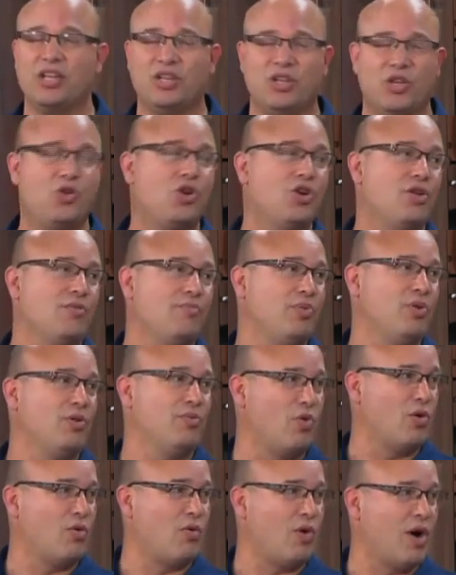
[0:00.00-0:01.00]
You couldn't
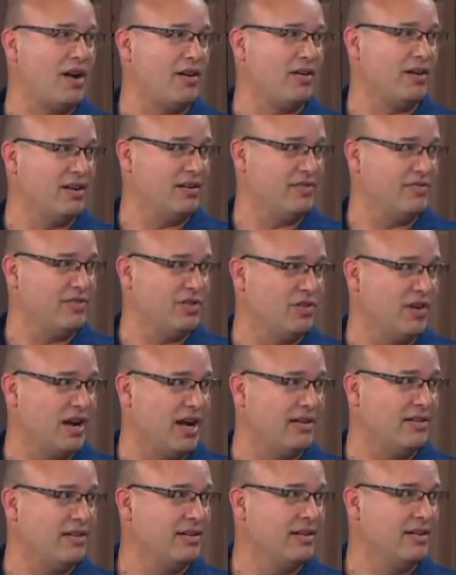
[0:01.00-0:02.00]
put more water in it if you
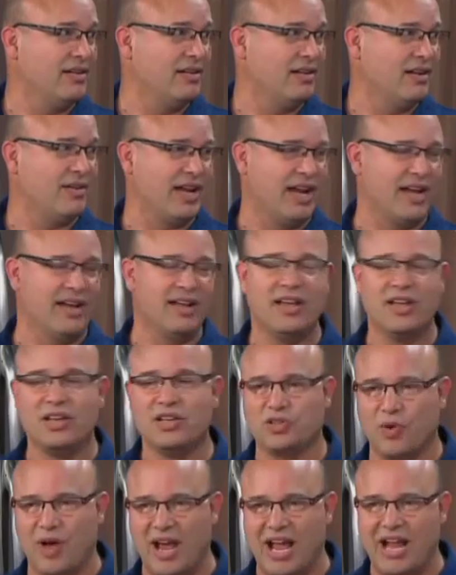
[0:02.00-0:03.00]
tried. Okay.
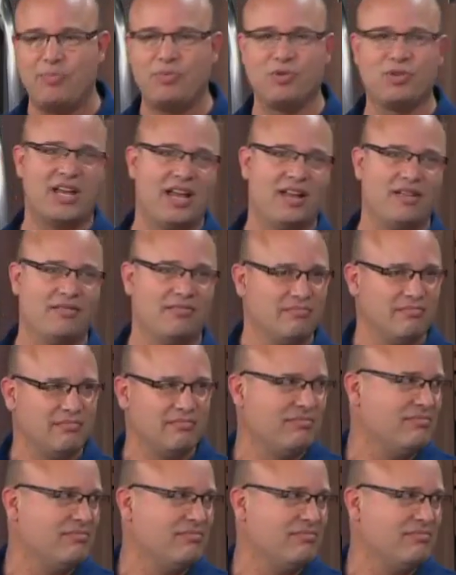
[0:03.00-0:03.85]
So 80%.